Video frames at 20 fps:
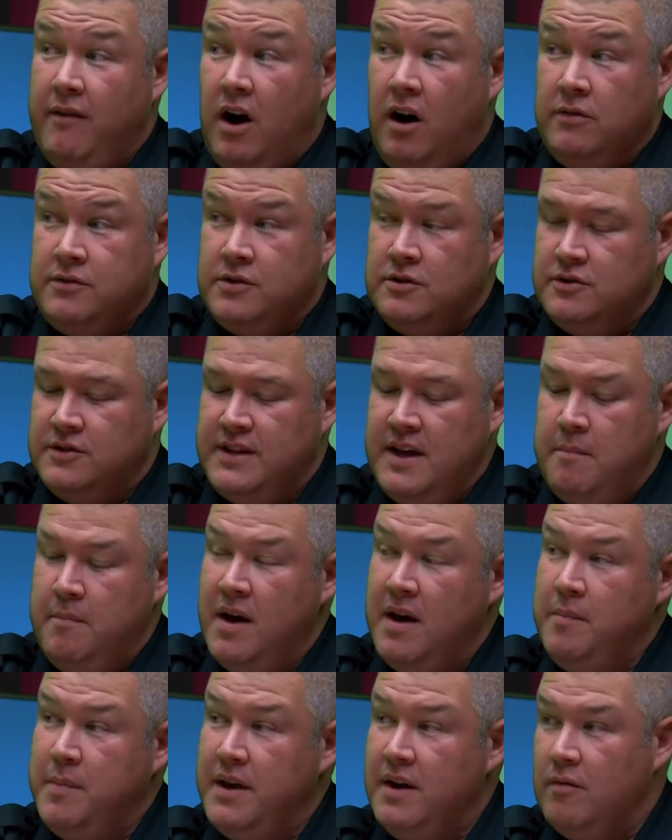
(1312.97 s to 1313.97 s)
officers that
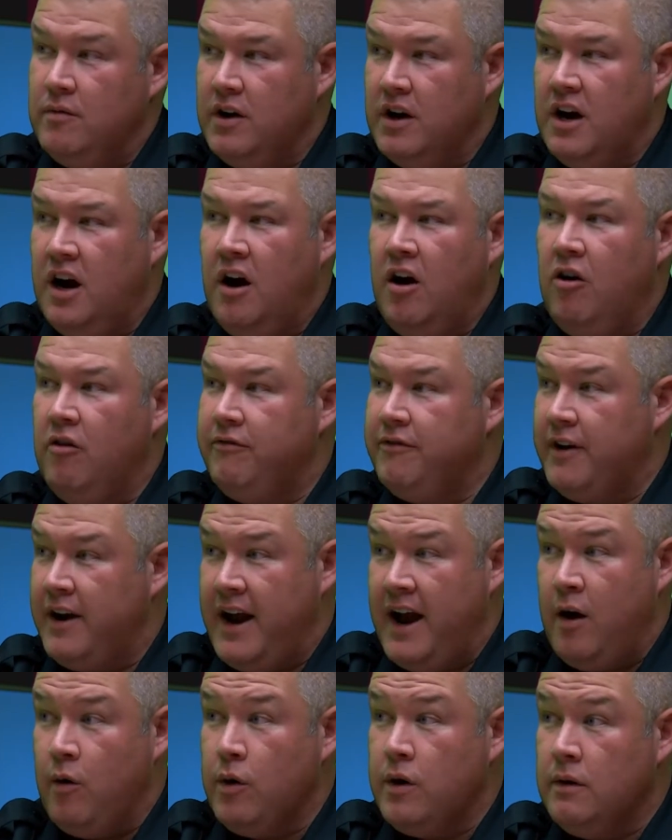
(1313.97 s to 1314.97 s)
may be on a call for an
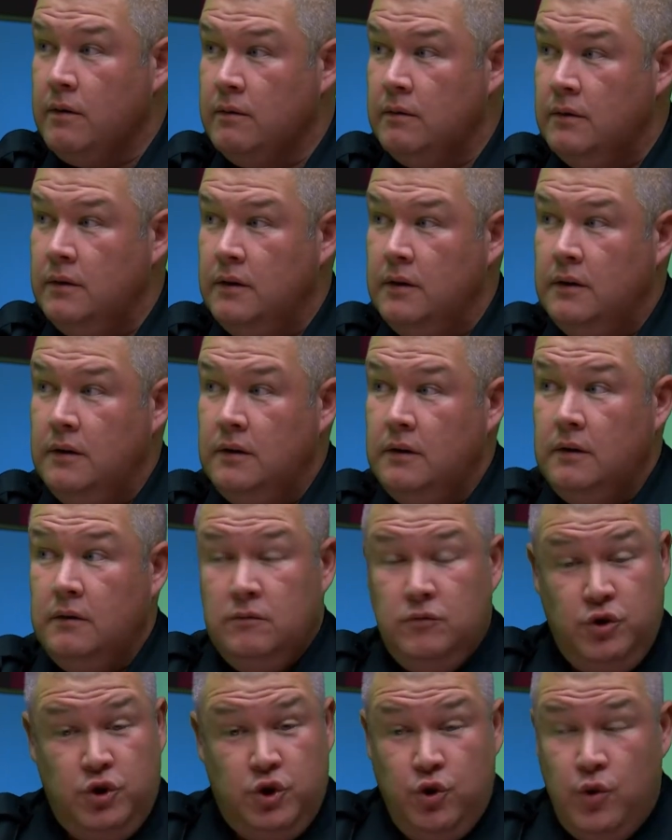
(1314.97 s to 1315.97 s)
hour,
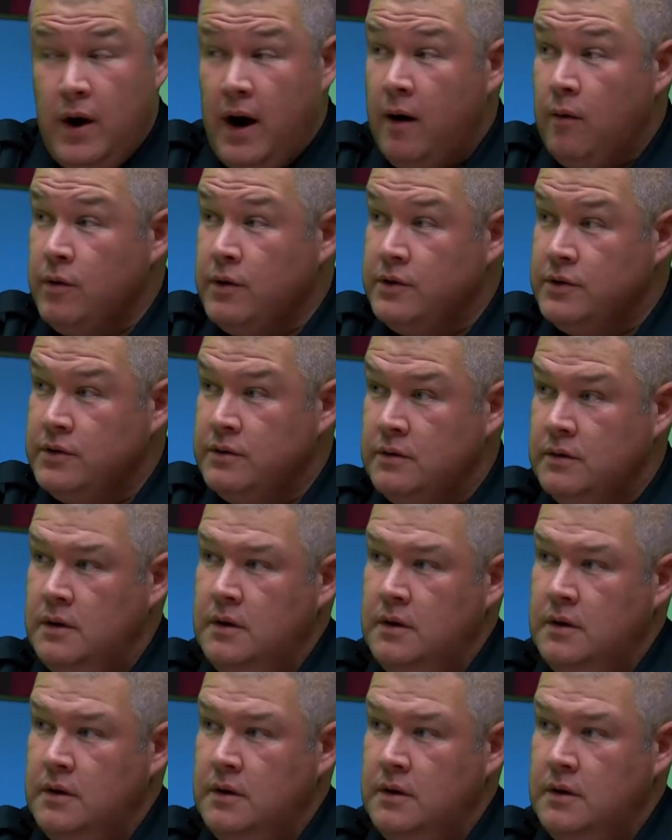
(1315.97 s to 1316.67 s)
2 hours.